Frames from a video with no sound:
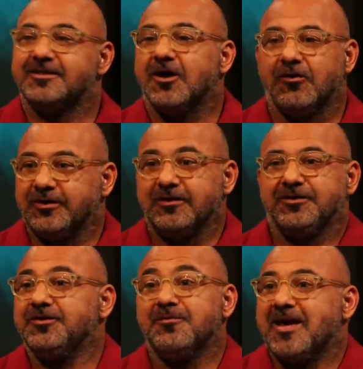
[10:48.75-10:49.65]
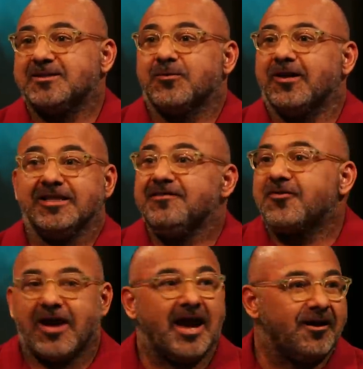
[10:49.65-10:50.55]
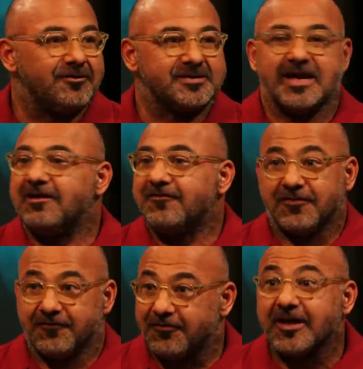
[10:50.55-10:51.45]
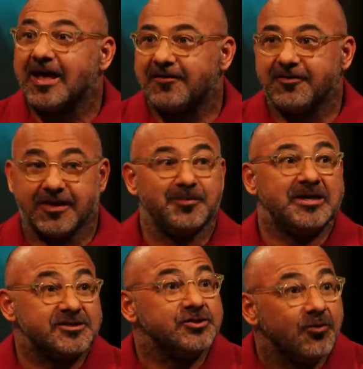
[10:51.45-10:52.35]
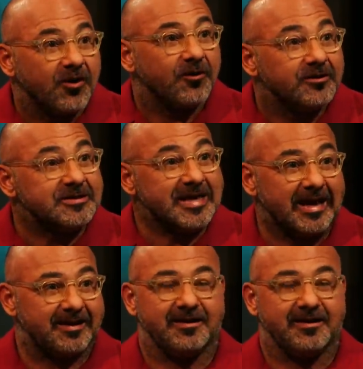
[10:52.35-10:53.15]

Don't. Yeah. You, you may as well leave your house and for, forget everything because you are going to get it.